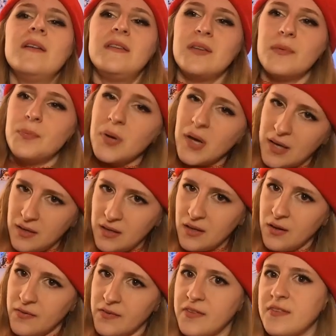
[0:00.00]

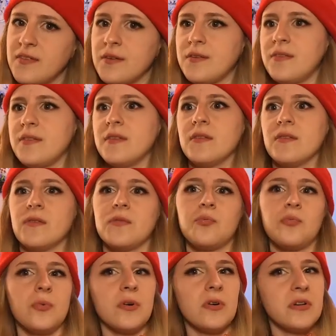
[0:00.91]
depending on the
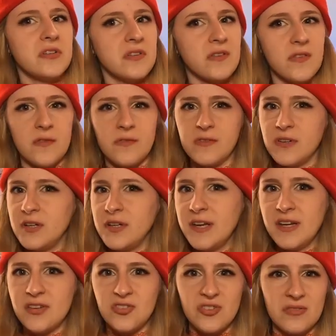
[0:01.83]
citizen's religious
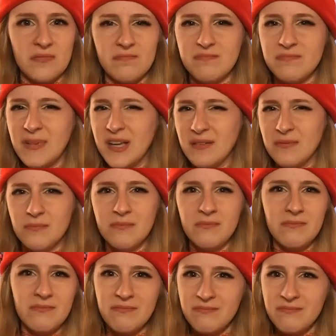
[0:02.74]
affiliation and